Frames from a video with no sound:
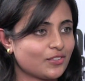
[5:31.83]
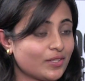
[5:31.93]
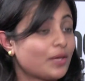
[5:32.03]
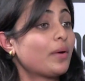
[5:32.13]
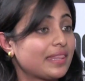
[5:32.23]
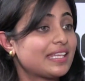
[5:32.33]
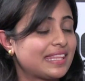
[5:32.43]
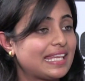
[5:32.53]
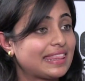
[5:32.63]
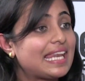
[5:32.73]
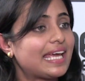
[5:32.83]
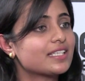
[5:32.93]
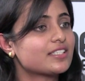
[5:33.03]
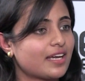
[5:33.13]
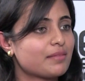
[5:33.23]
like
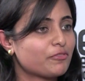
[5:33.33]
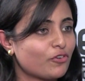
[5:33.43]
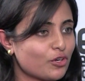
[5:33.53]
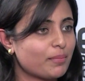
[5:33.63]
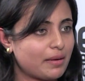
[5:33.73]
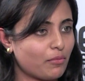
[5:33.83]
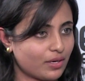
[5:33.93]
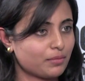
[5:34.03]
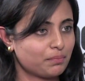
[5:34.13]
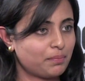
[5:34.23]
the try before you buy model.